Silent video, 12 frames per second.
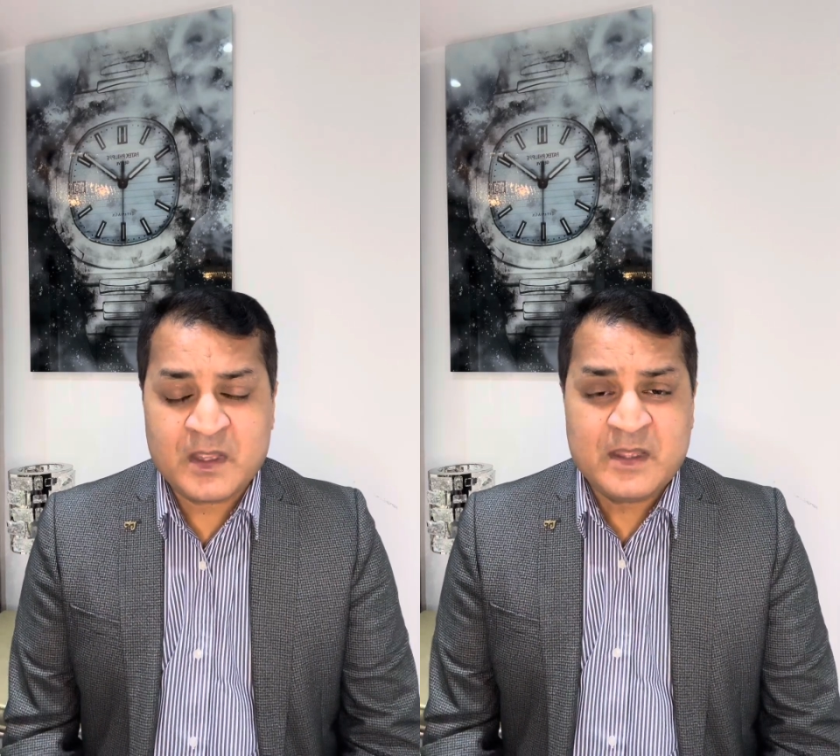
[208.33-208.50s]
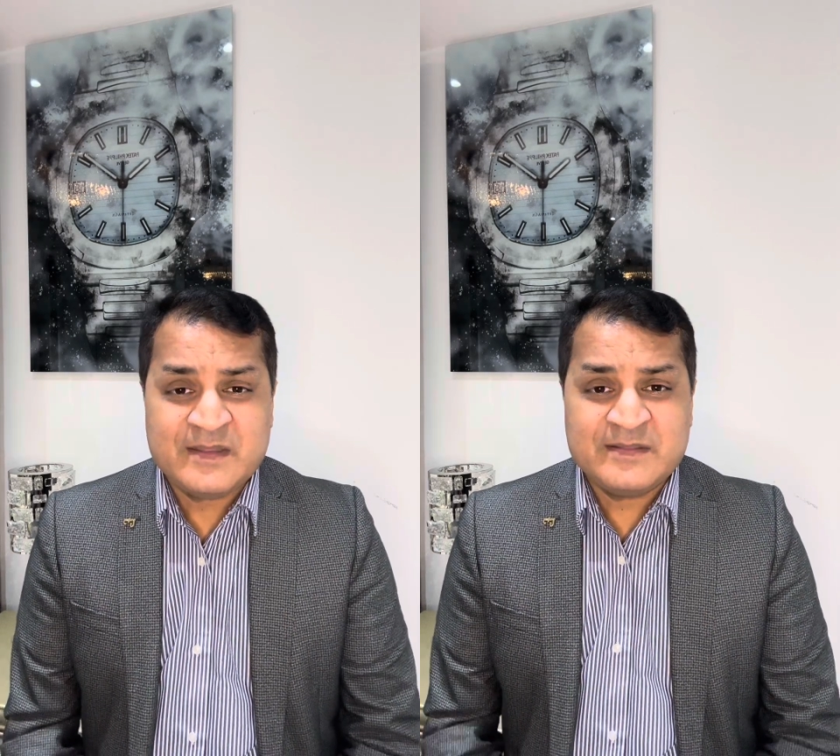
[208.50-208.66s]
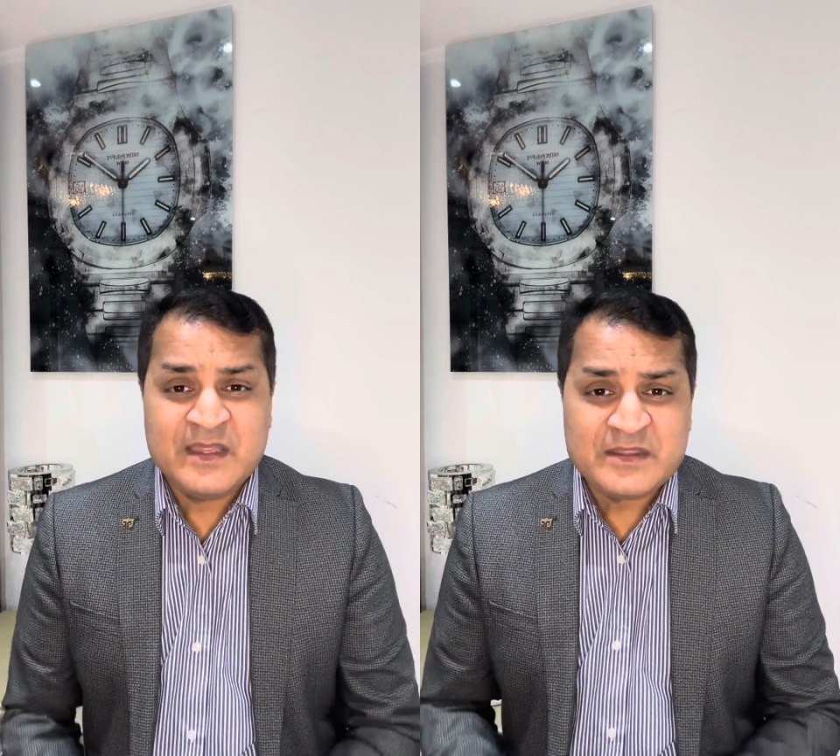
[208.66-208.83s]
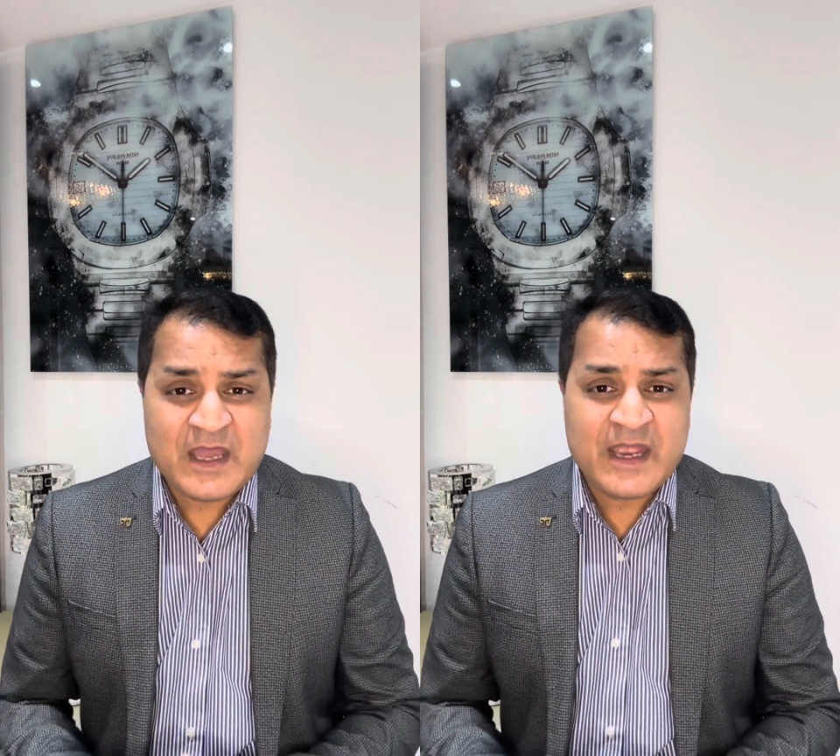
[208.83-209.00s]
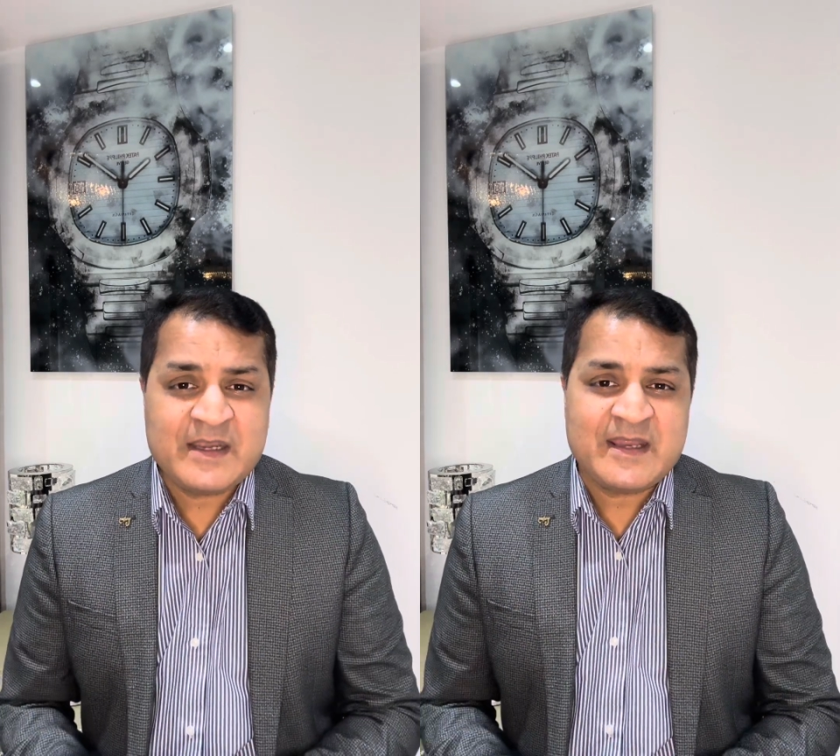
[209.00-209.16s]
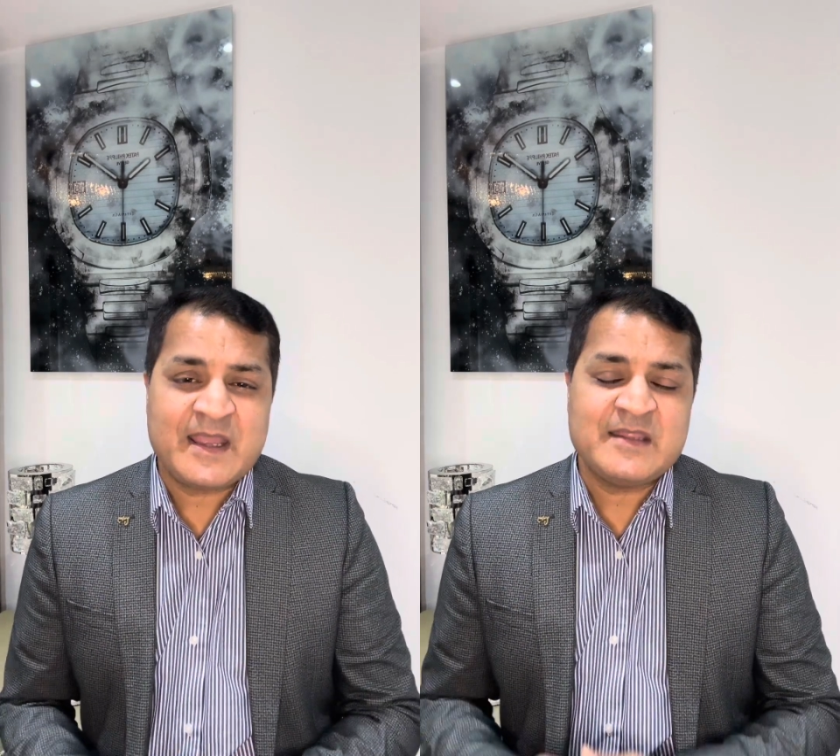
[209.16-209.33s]
This
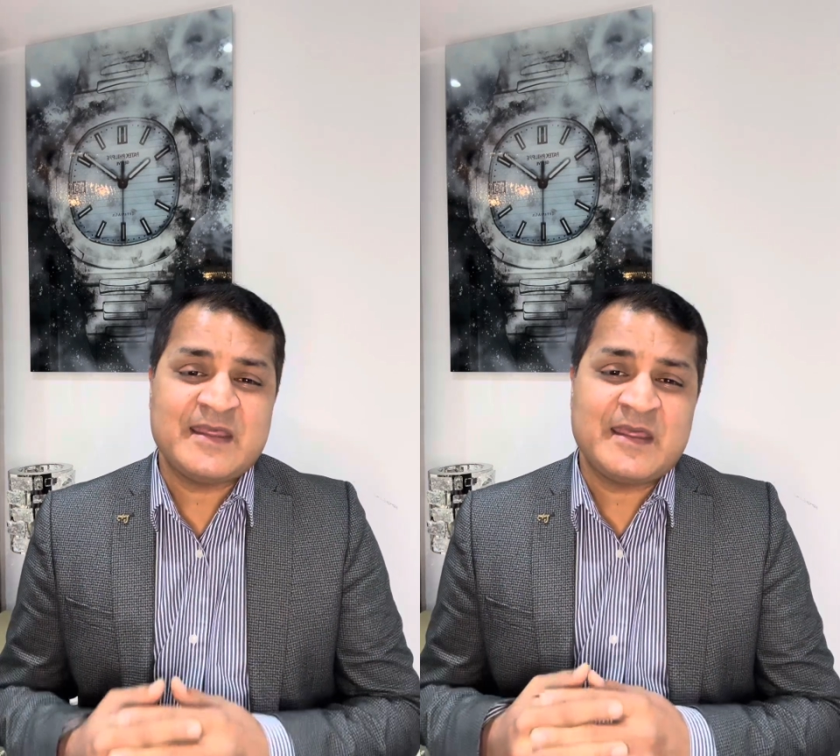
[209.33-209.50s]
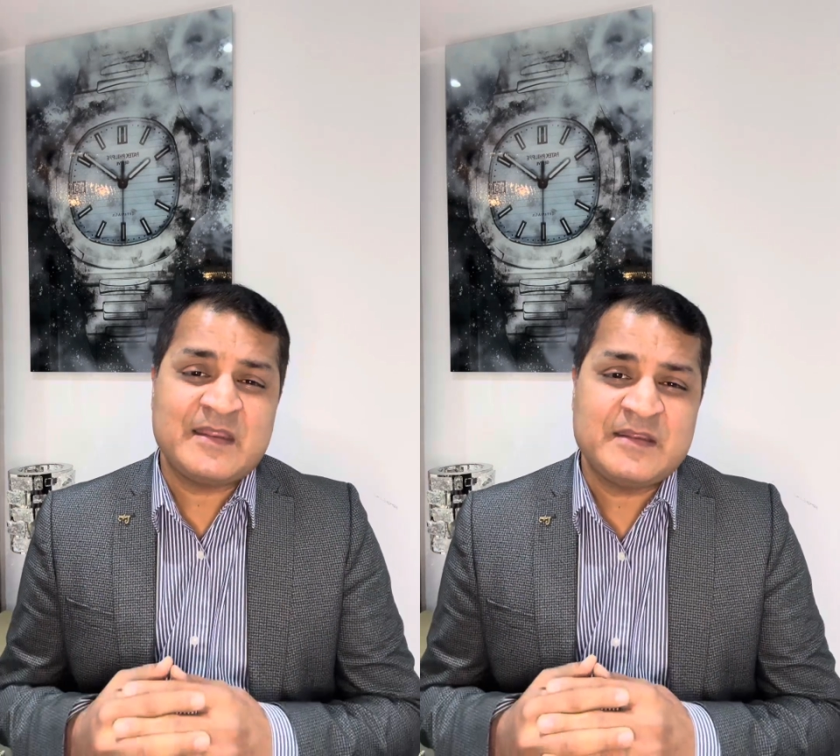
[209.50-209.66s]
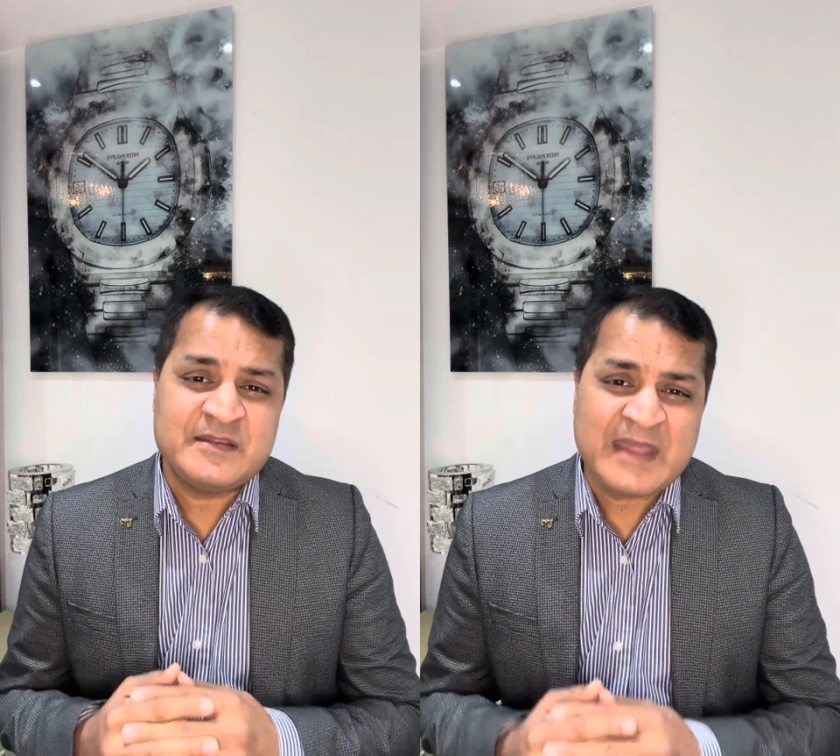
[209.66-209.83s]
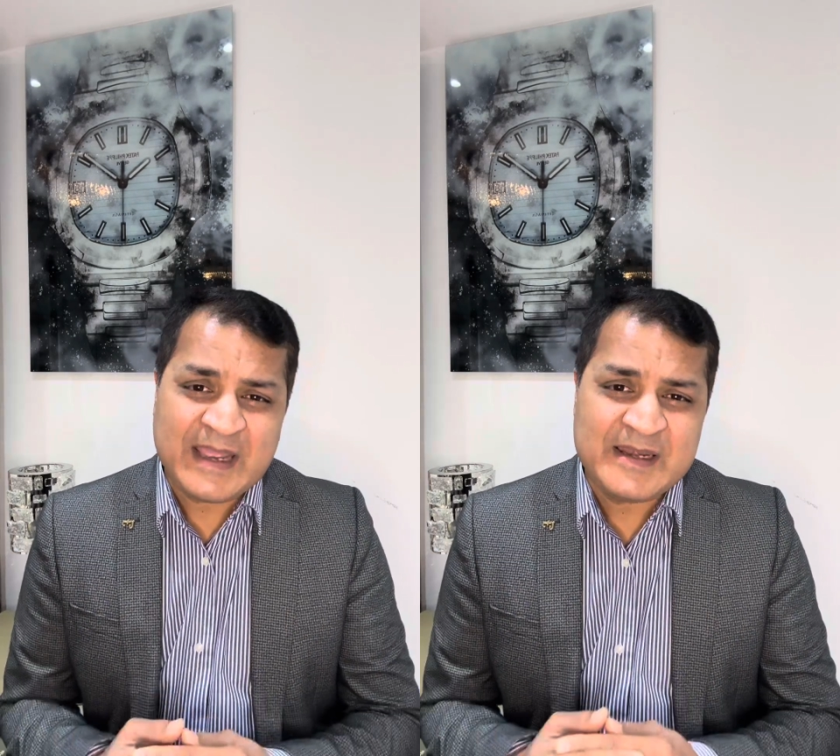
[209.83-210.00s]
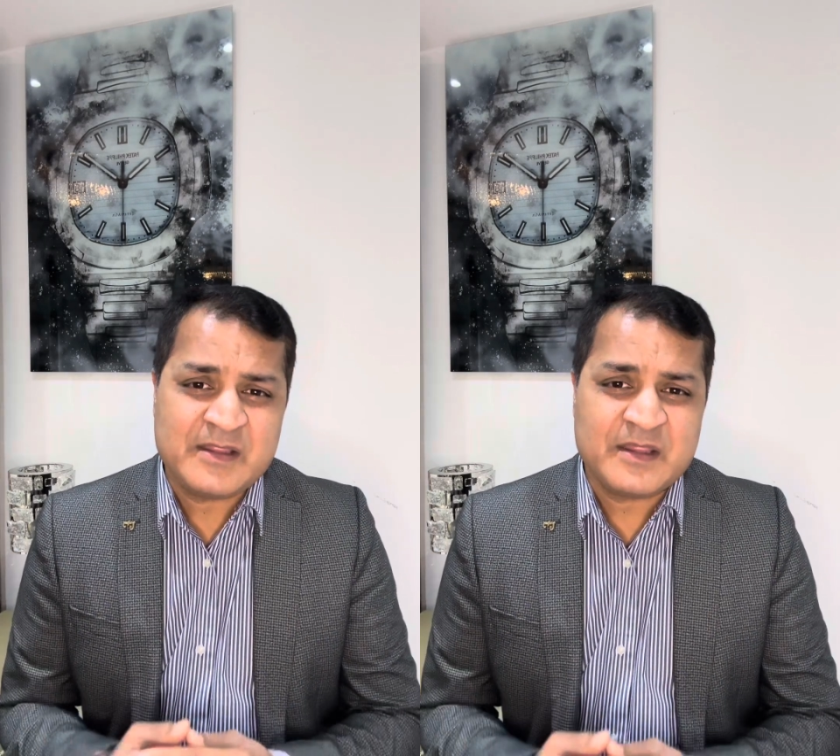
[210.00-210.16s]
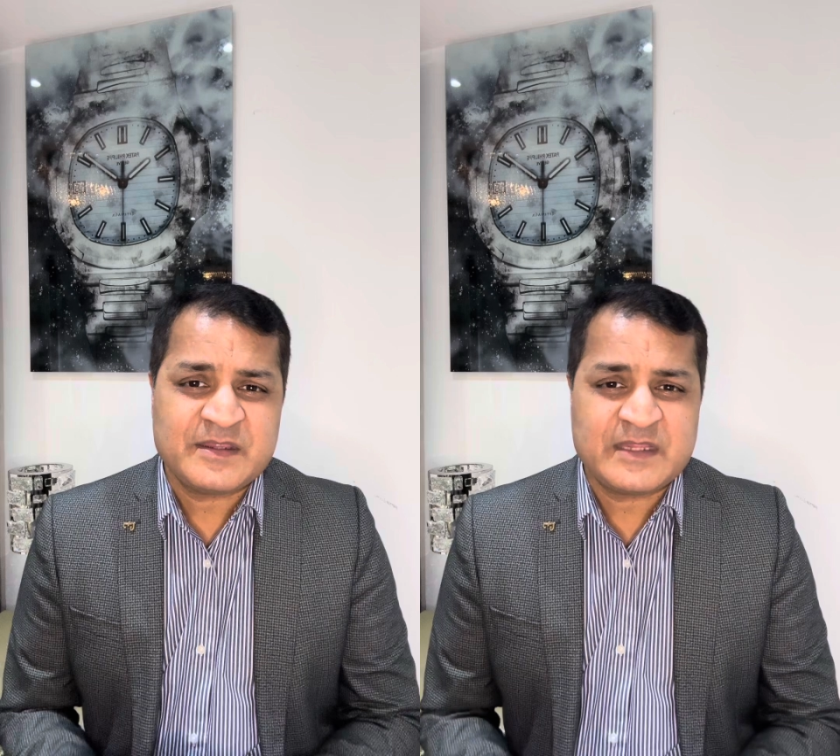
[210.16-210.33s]
idea is exactly
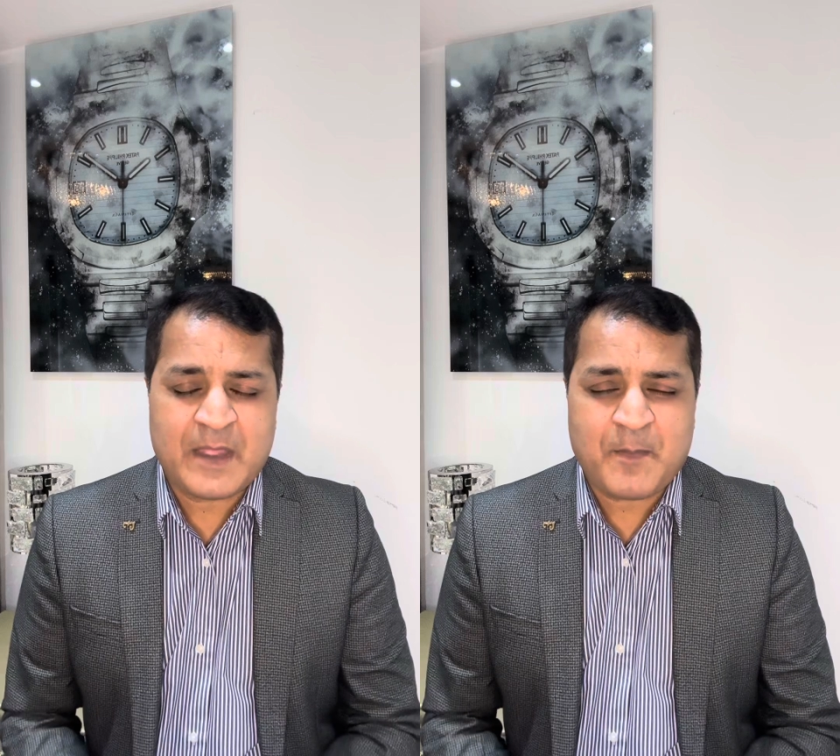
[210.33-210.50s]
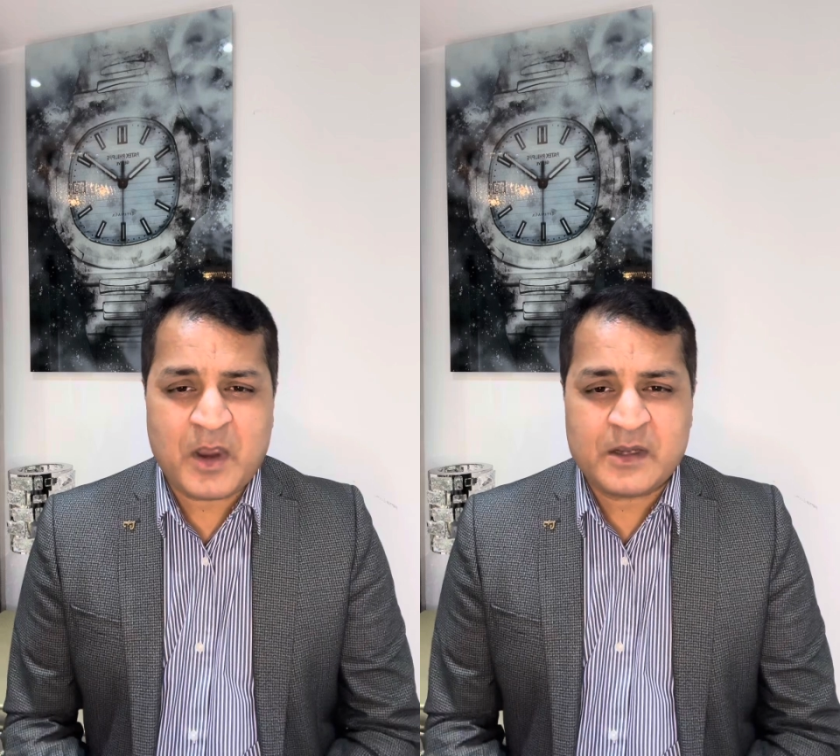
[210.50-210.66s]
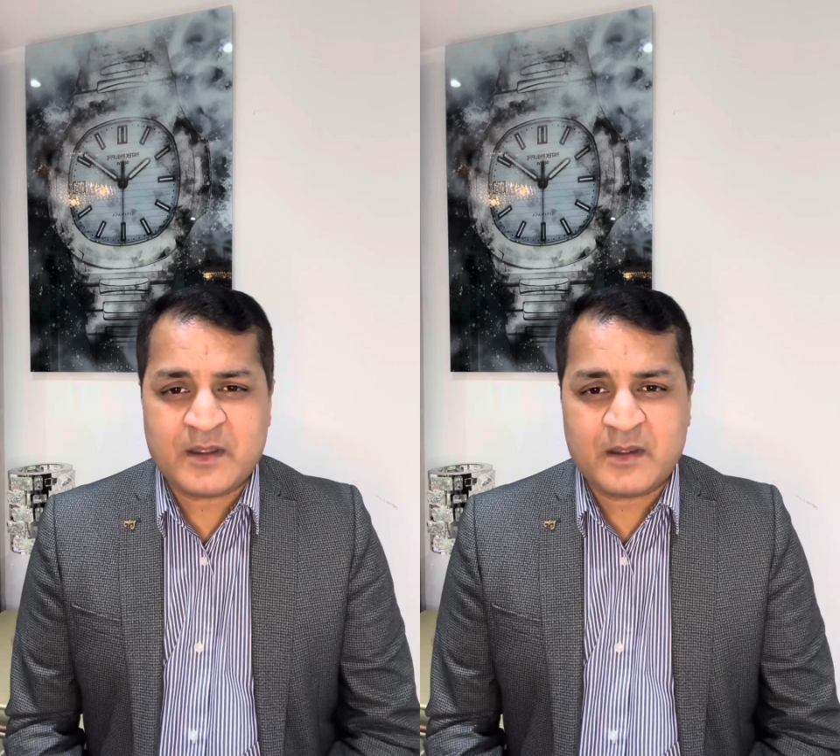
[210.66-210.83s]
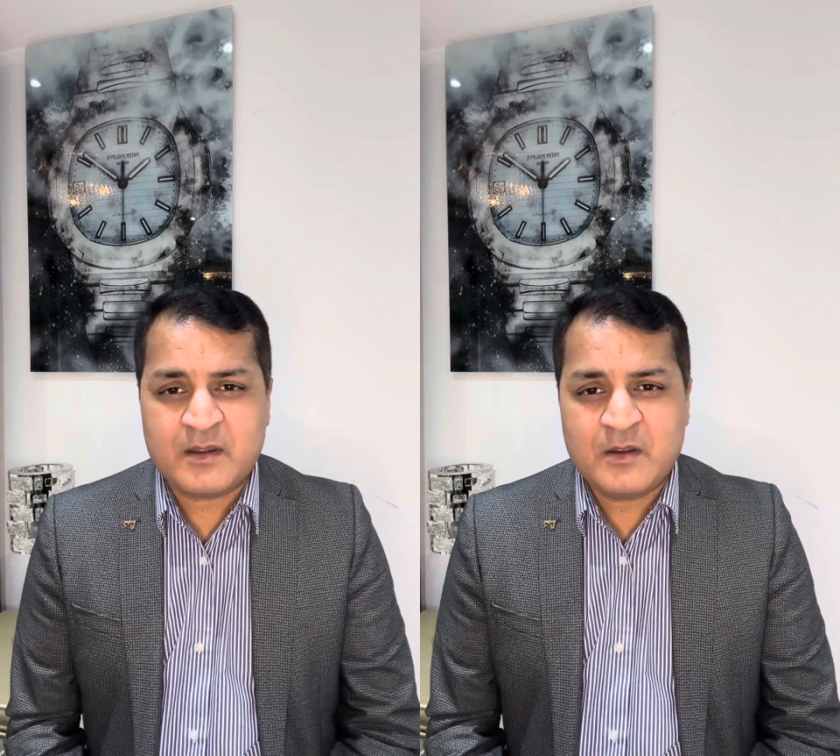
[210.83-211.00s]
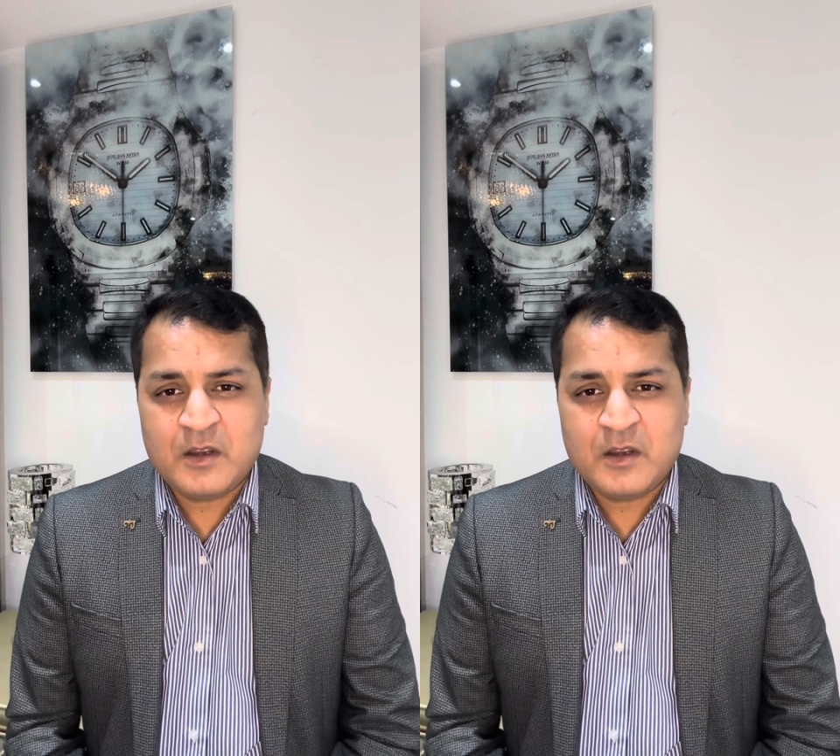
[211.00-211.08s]
the same idea